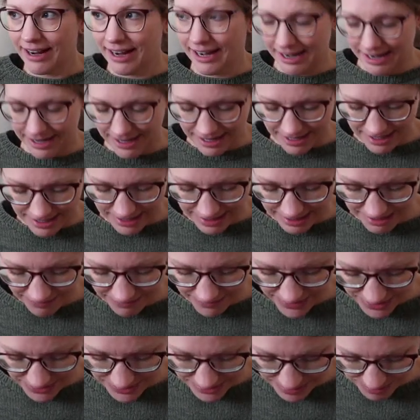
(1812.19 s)
and I
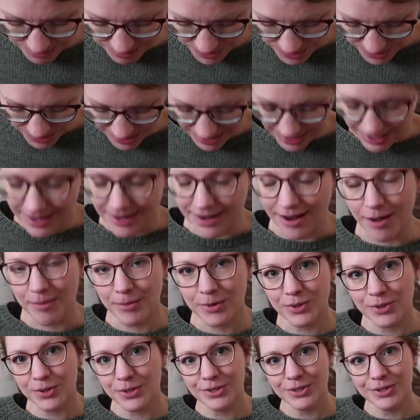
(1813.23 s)
found it more
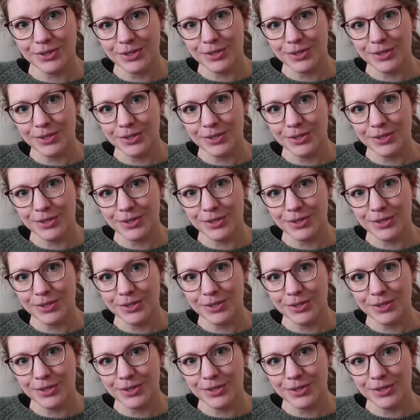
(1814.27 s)
economical